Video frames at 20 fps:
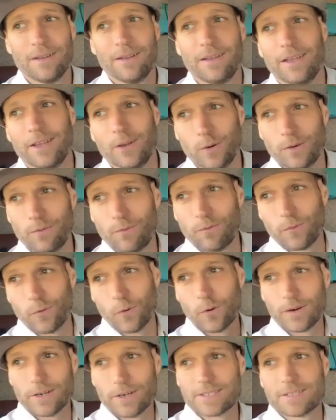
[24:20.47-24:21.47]
it would
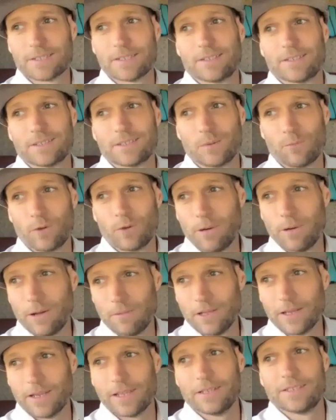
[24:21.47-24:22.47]
force some
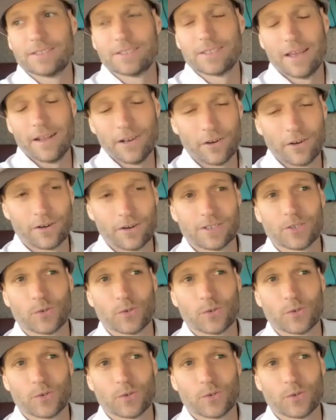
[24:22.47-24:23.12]
Republican senators